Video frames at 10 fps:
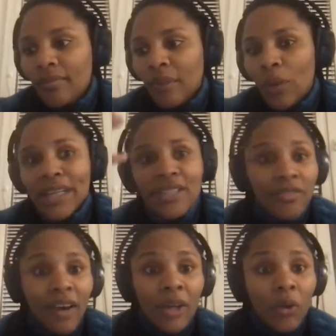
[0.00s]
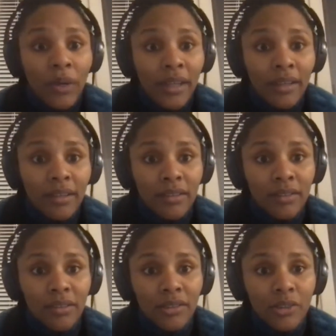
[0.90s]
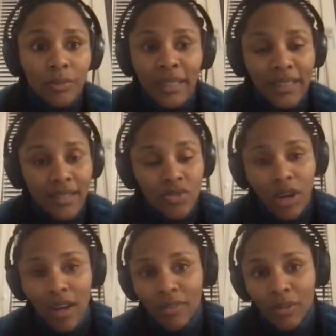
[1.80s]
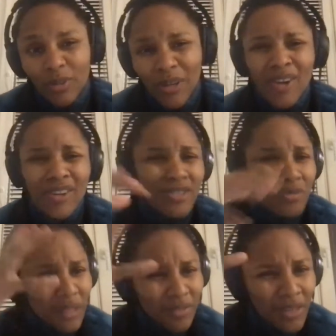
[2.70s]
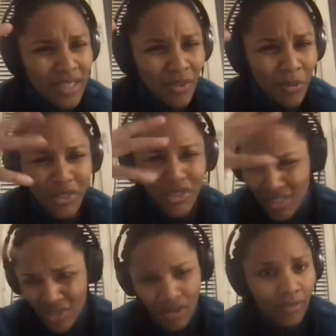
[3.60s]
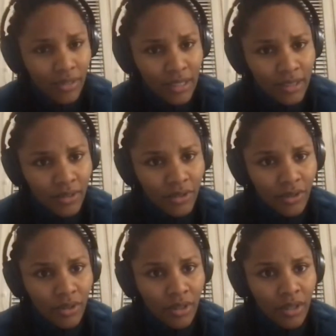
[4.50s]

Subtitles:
we need to find a way to make this travel, whether to big festival, but just traveling, you know,